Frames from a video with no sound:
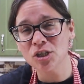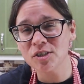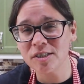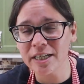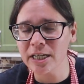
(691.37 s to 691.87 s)

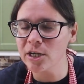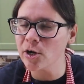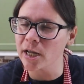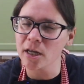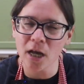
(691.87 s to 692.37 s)

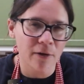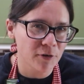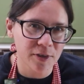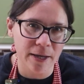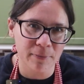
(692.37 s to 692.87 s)
stickier, and
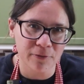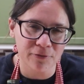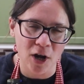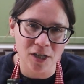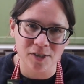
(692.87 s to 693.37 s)
covered them in
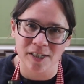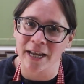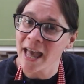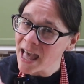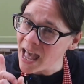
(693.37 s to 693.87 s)
frosting.